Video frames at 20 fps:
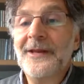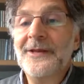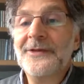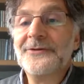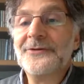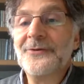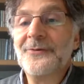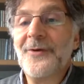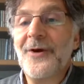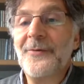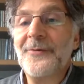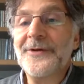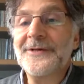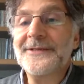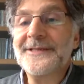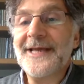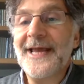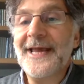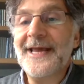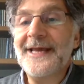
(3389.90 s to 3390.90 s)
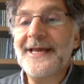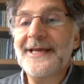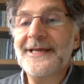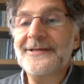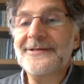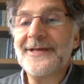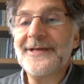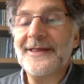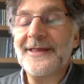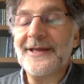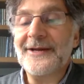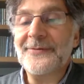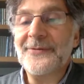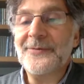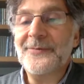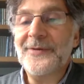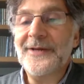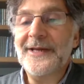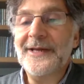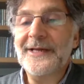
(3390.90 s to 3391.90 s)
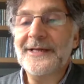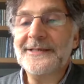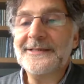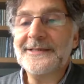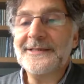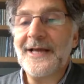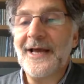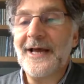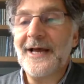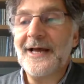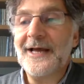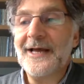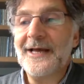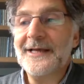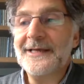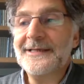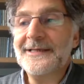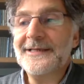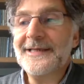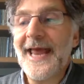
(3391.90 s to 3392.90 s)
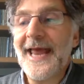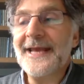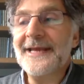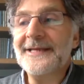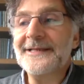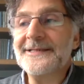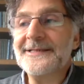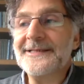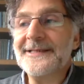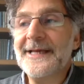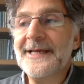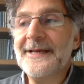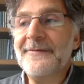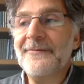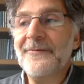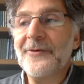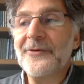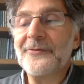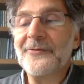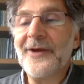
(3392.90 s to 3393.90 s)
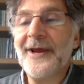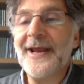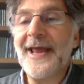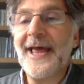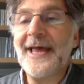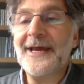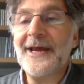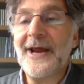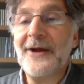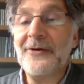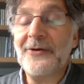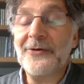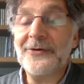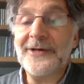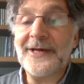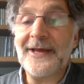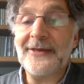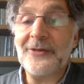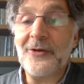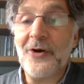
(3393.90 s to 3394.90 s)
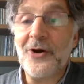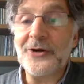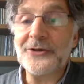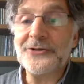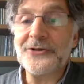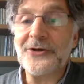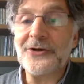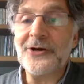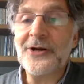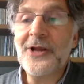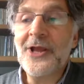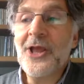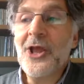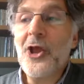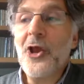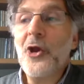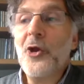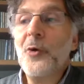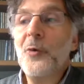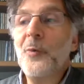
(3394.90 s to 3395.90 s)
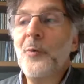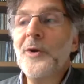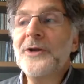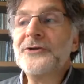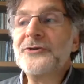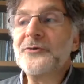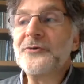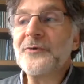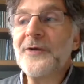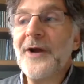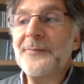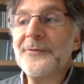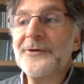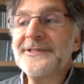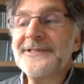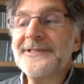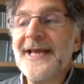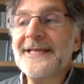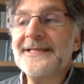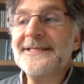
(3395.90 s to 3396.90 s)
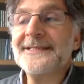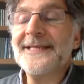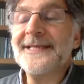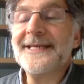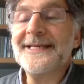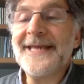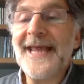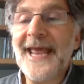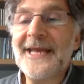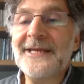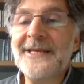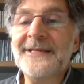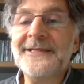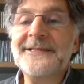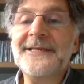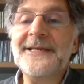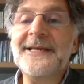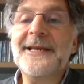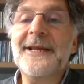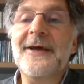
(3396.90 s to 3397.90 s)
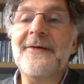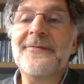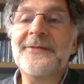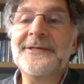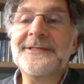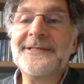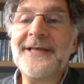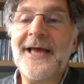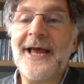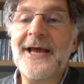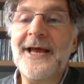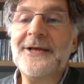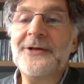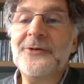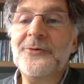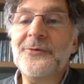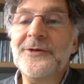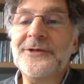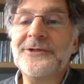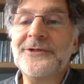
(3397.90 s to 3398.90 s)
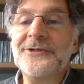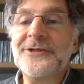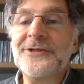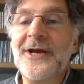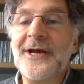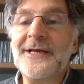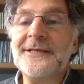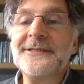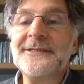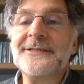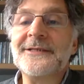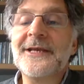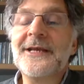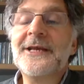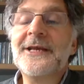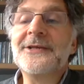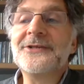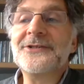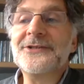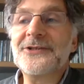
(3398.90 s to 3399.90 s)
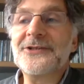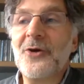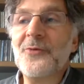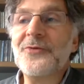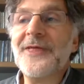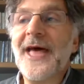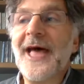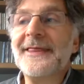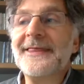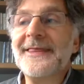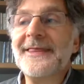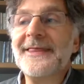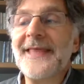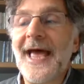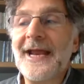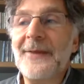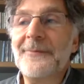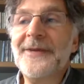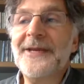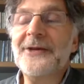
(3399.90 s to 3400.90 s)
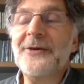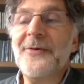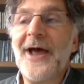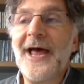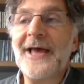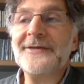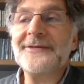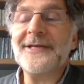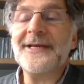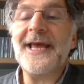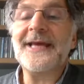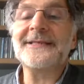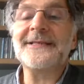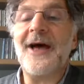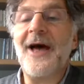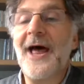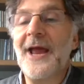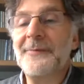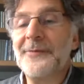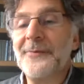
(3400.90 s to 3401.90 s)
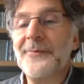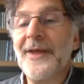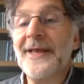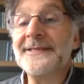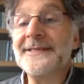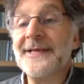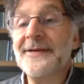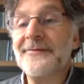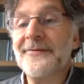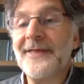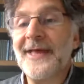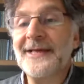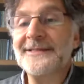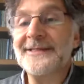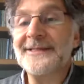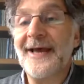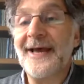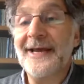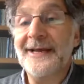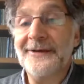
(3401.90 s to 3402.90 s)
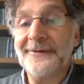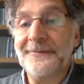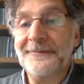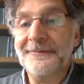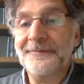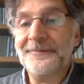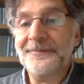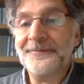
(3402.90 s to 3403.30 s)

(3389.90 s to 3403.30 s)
So what we're saying is that there would be a uh, tendency for the red arrow to get larger, which represents the tendency of the side to adjust so that that amino acid has a high propensity for that side.